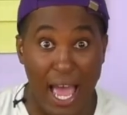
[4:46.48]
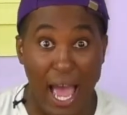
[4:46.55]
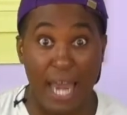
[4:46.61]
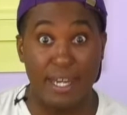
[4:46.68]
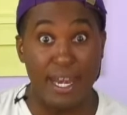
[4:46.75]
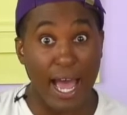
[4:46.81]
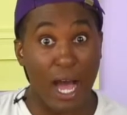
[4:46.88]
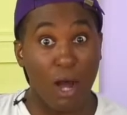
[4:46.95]

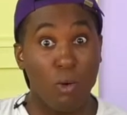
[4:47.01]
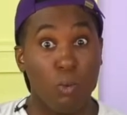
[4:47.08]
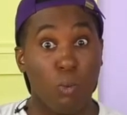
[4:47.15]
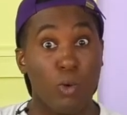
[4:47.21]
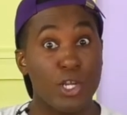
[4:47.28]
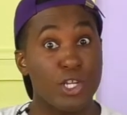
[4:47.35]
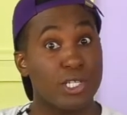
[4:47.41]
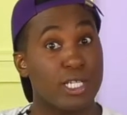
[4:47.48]
And now
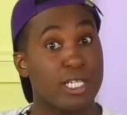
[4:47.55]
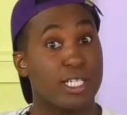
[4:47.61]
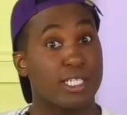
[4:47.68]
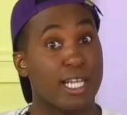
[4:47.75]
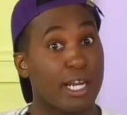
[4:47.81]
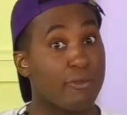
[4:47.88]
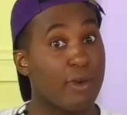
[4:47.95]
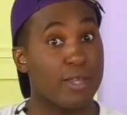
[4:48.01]
we just need to
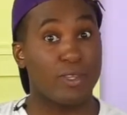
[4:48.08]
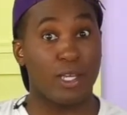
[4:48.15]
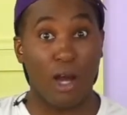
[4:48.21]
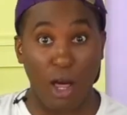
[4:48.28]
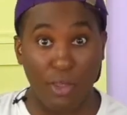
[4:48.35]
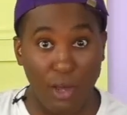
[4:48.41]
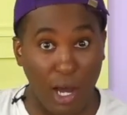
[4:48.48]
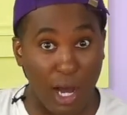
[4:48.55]
decorate the
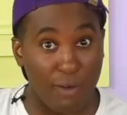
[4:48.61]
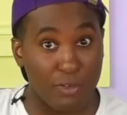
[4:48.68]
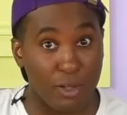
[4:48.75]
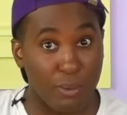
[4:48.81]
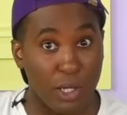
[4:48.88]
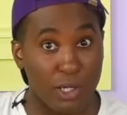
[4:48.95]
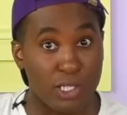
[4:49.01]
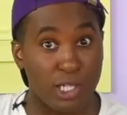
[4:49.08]
other half of
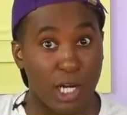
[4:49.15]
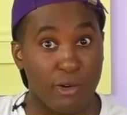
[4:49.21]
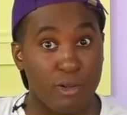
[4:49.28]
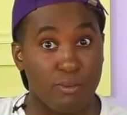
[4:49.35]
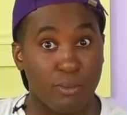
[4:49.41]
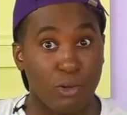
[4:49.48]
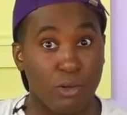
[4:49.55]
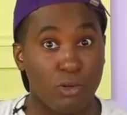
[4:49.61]
the
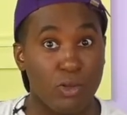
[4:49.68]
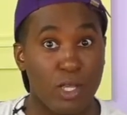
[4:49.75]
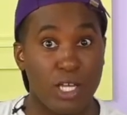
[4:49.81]
polystyrene ball